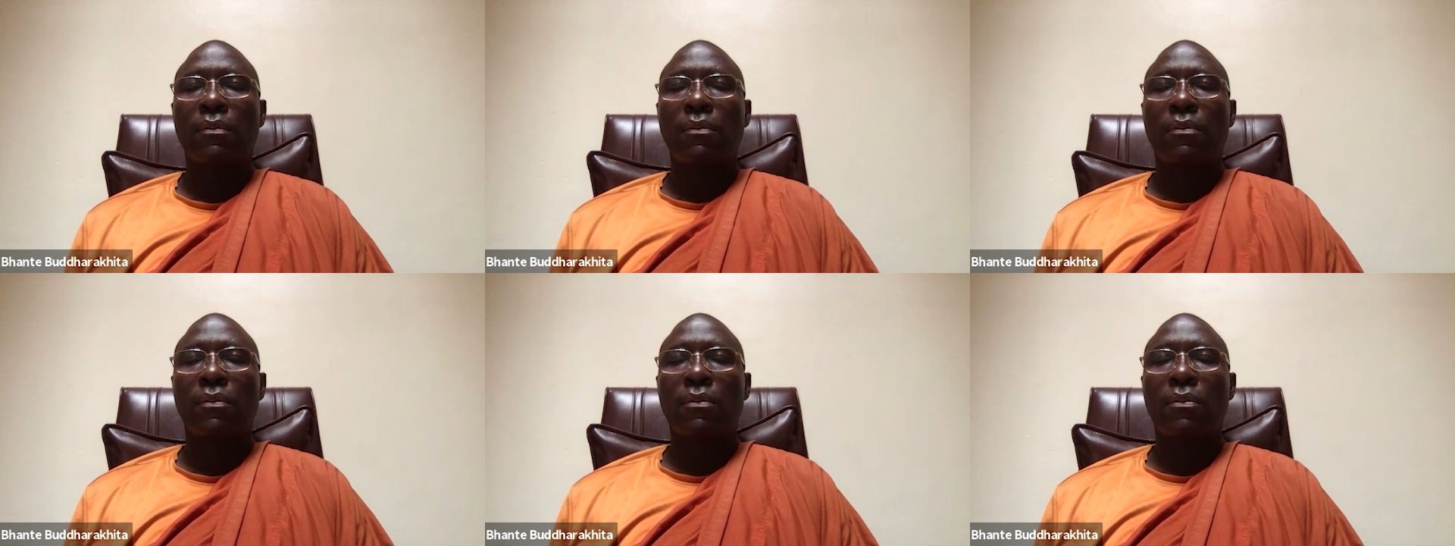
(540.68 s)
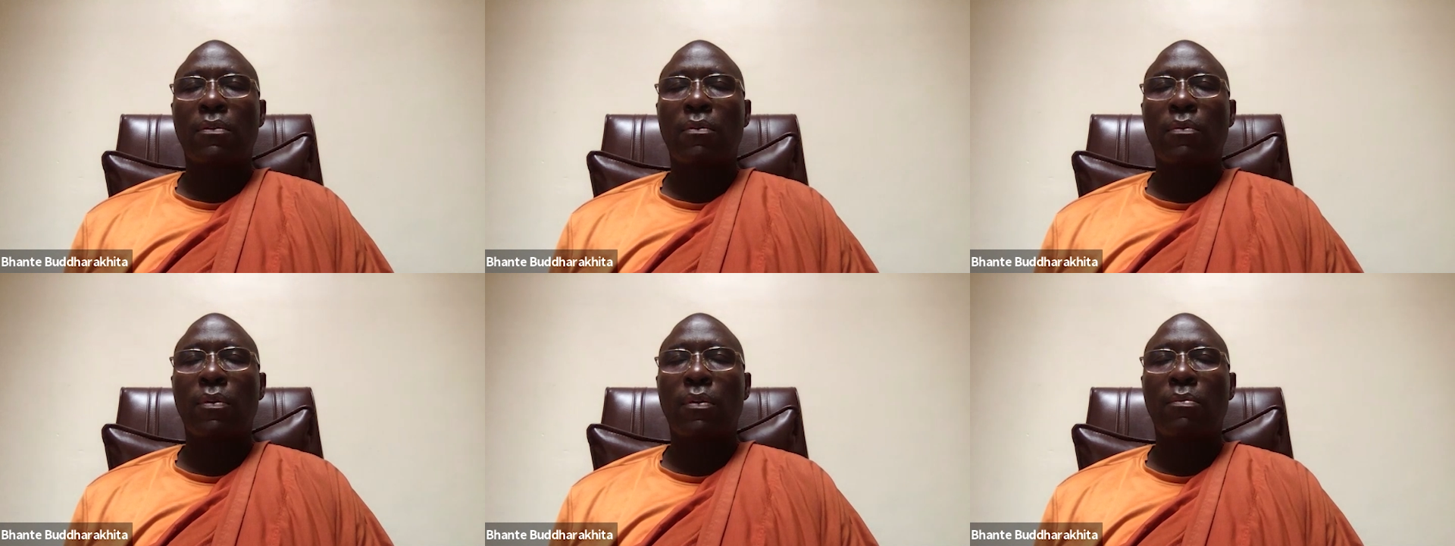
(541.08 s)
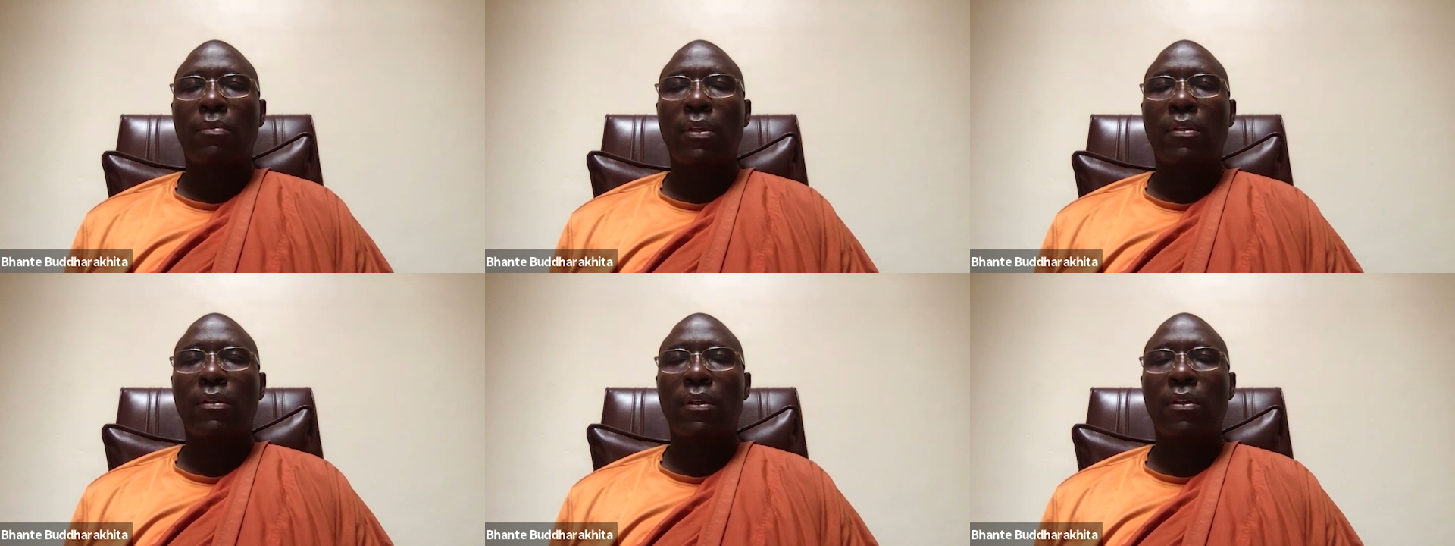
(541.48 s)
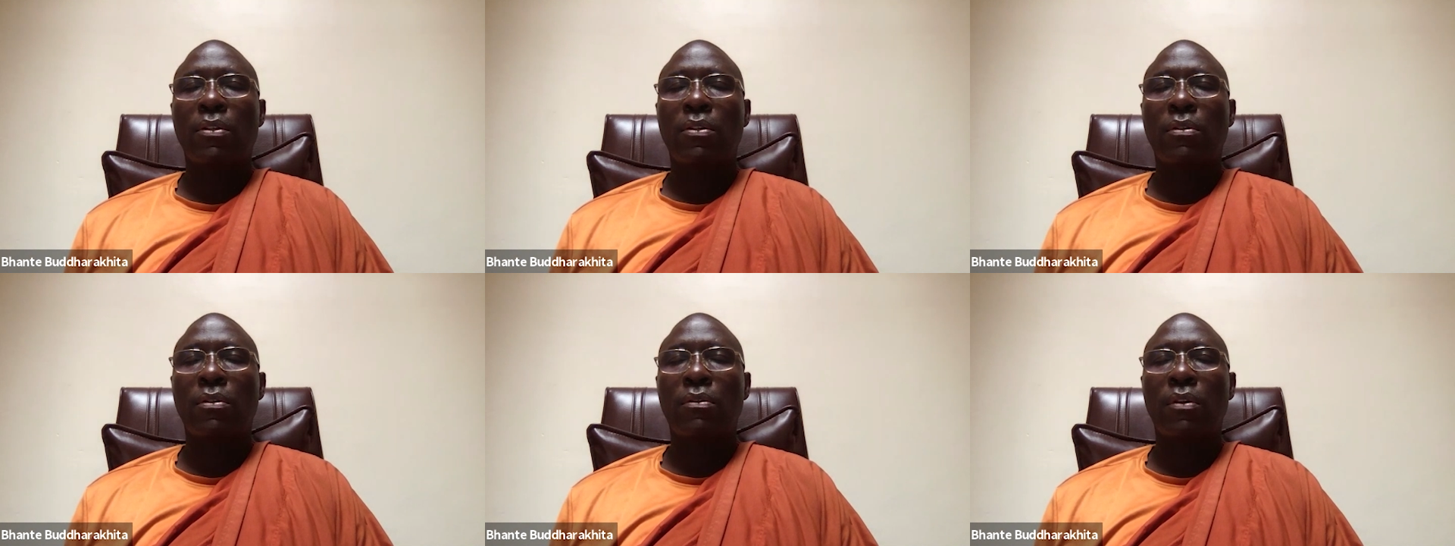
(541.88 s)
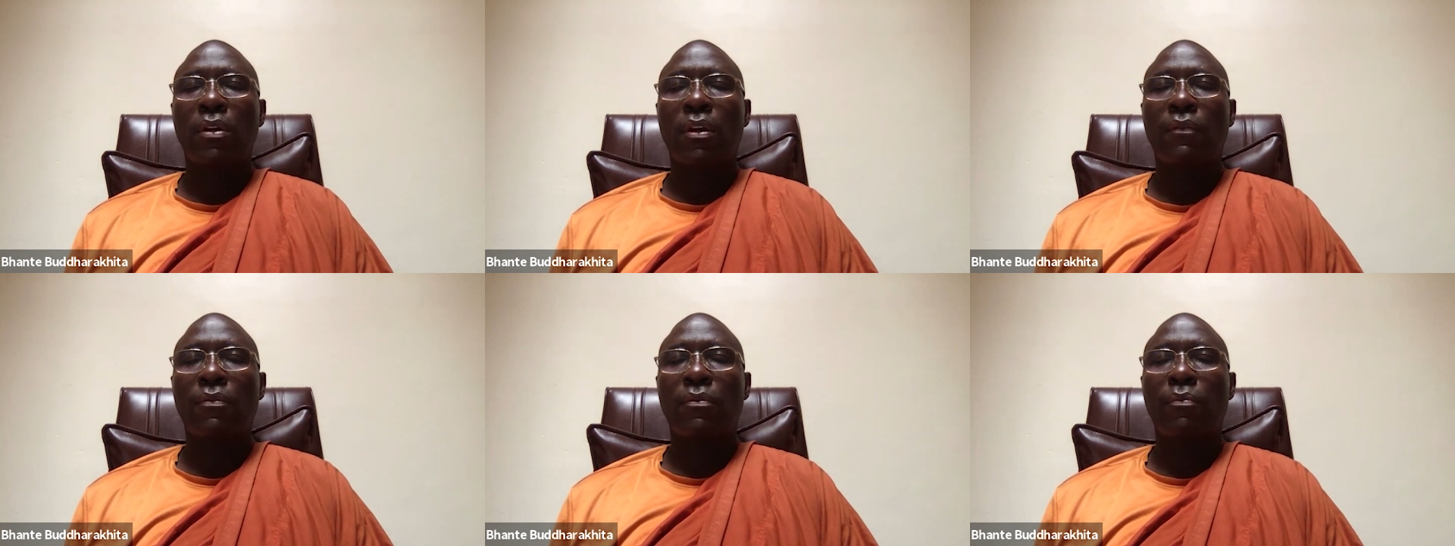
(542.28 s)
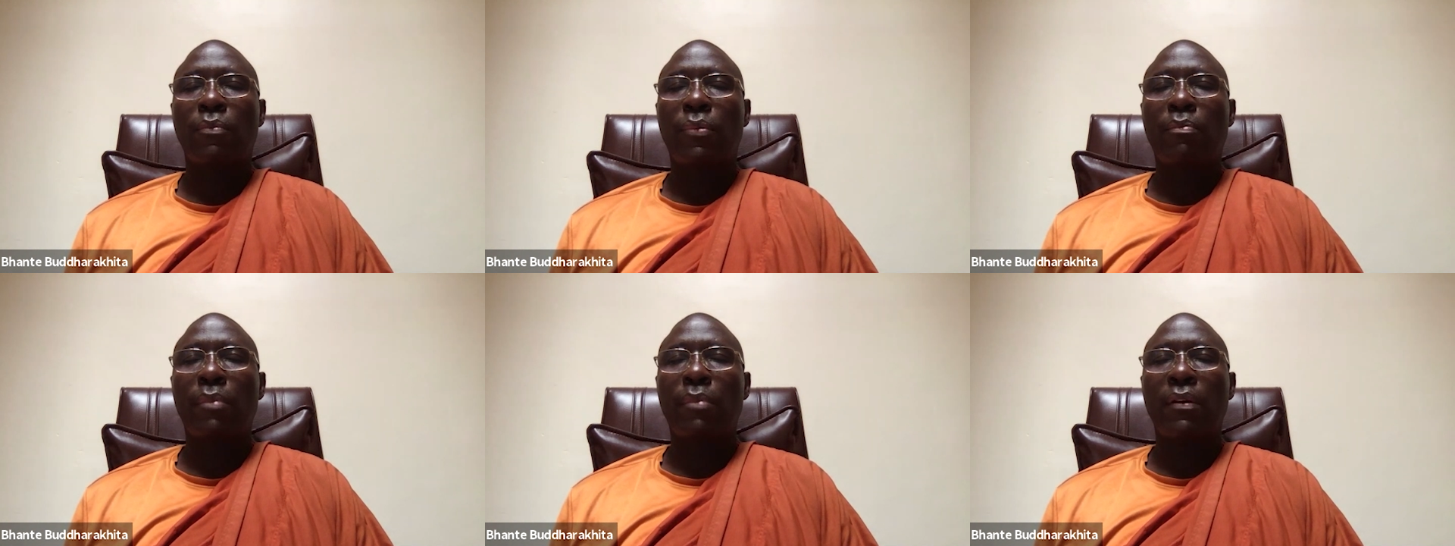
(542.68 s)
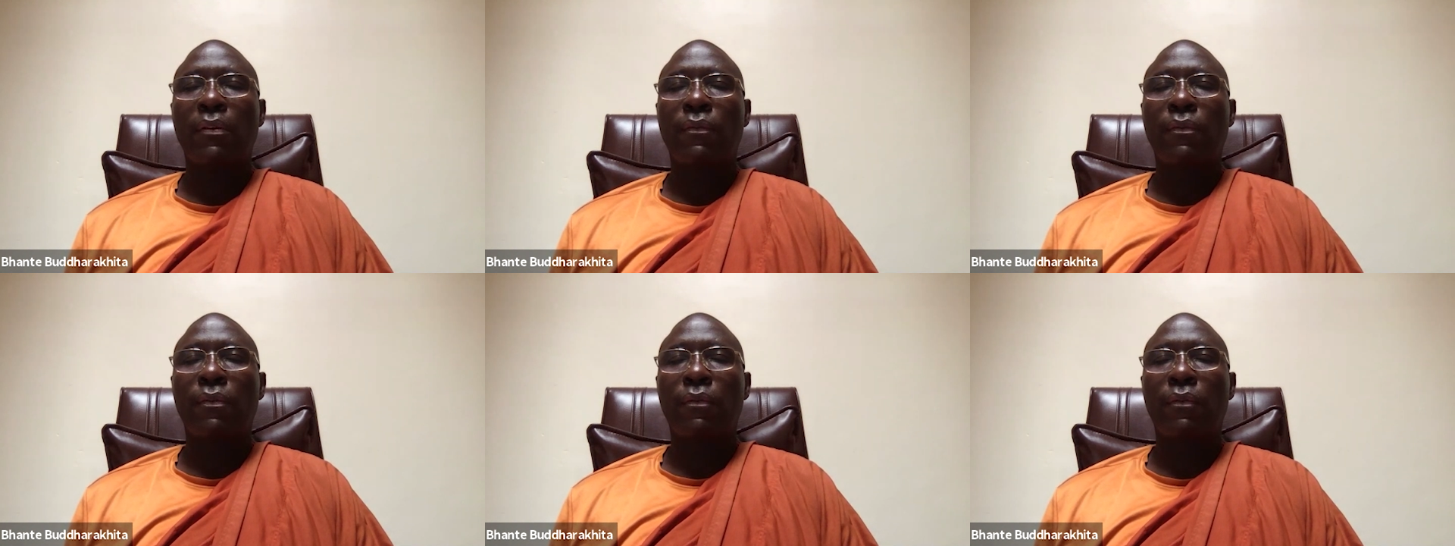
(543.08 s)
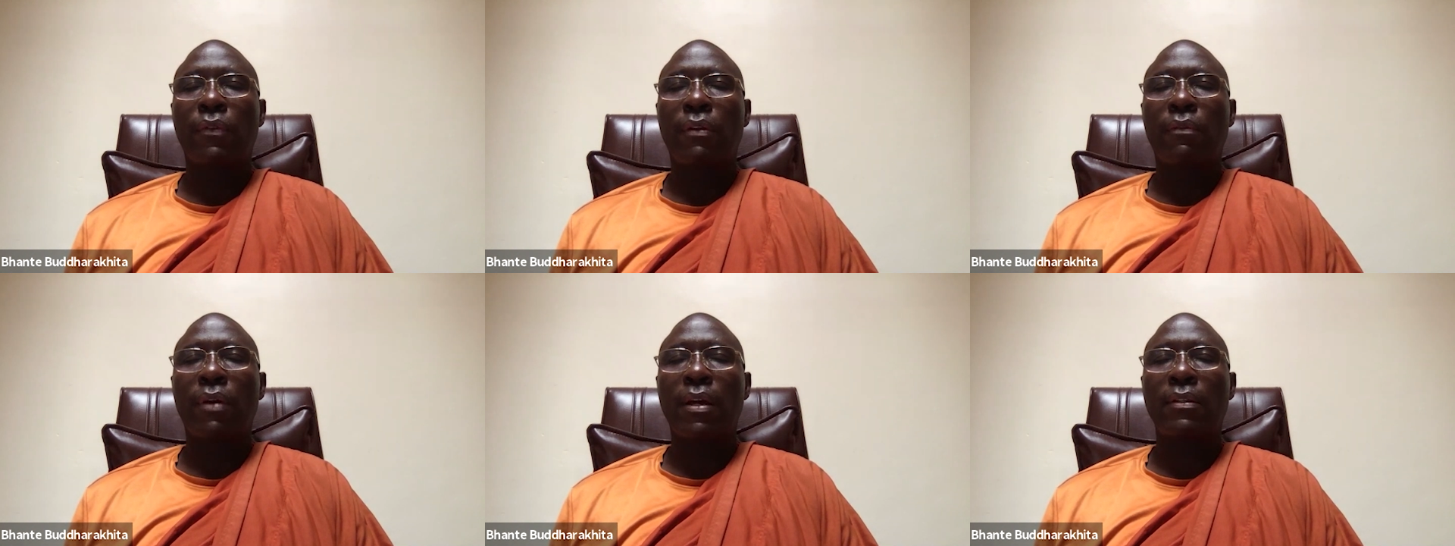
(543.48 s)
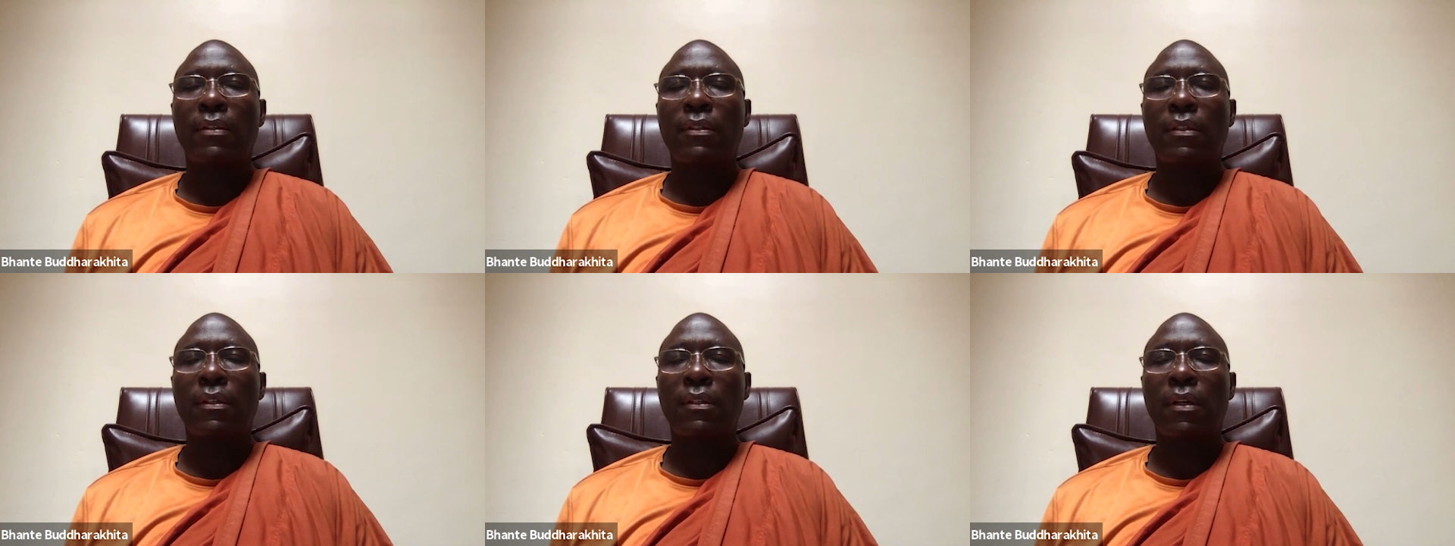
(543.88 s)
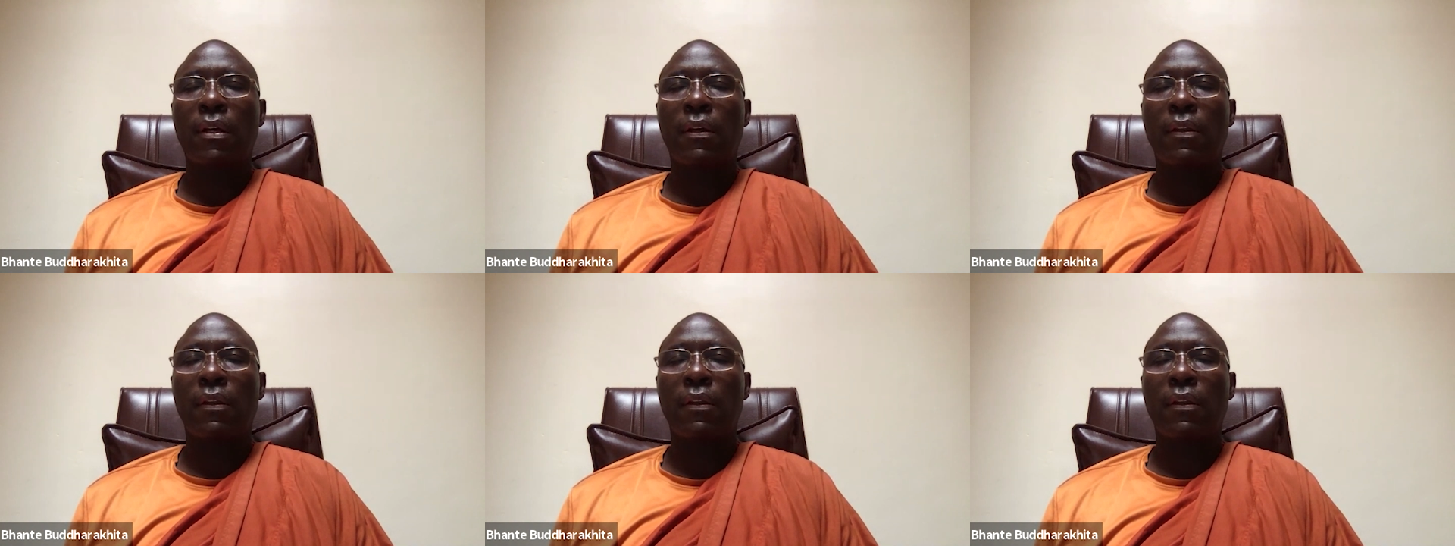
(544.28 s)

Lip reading: So with meditation, you have to be mindful of the rising